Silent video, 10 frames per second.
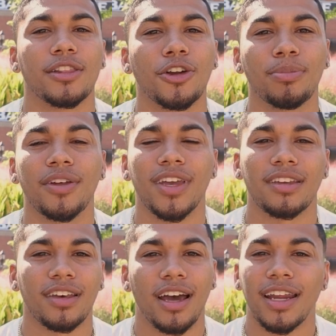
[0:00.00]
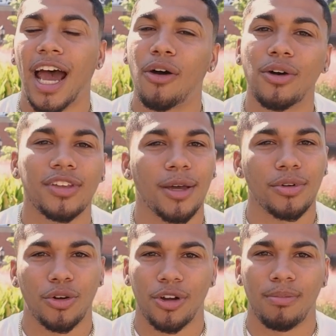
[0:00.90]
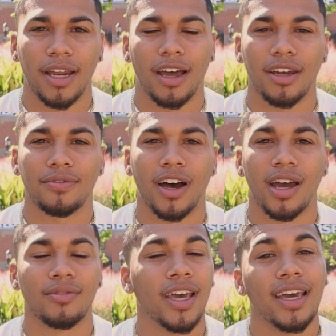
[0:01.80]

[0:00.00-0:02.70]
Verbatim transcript: little bit of insight on how I was able to quit my nine to five,